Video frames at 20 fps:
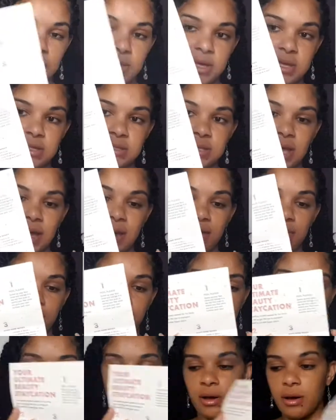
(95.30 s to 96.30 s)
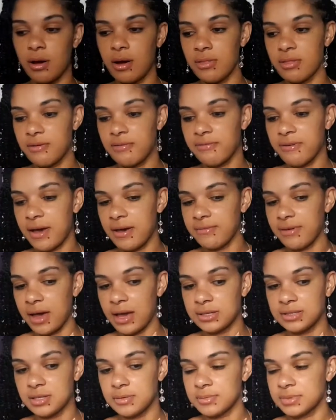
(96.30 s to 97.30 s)
These, I think, are the five
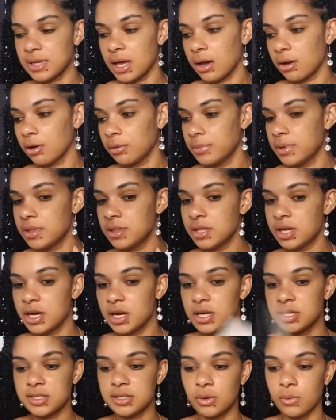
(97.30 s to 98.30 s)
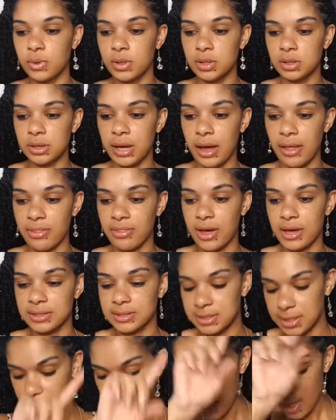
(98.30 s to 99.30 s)
items that come in there, so we'll look at that
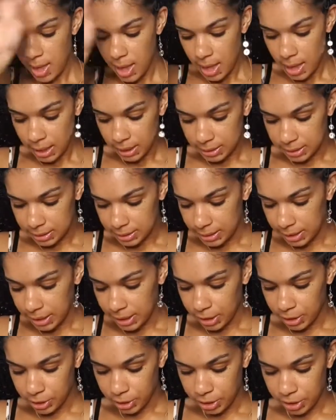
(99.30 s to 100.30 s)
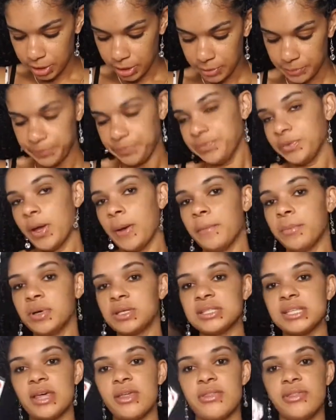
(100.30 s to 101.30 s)
later
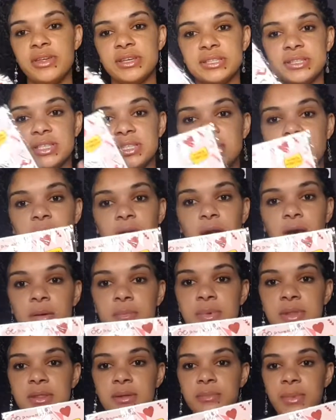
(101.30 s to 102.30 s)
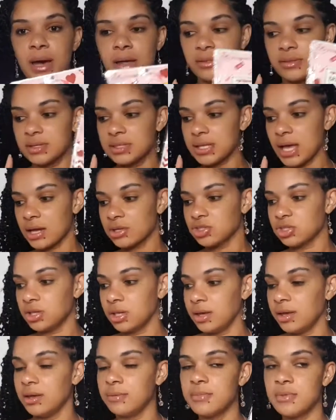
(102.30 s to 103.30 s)
but this did not come in the bag this
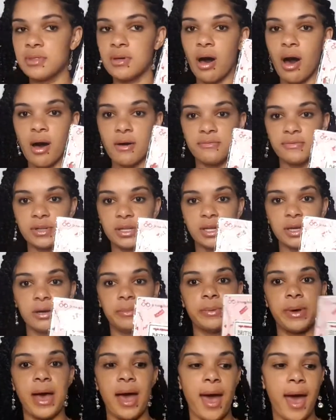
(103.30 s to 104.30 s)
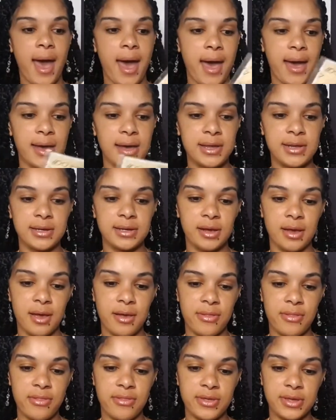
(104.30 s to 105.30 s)
actually came in the envelope and
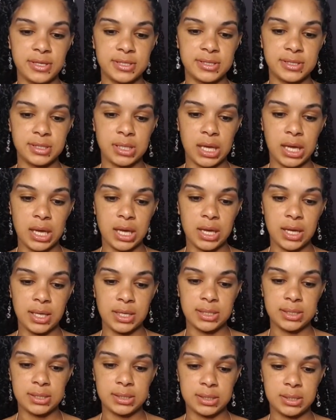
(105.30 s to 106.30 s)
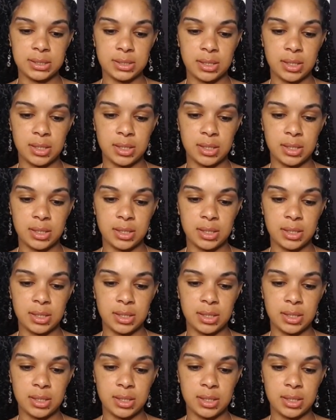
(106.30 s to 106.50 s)
this is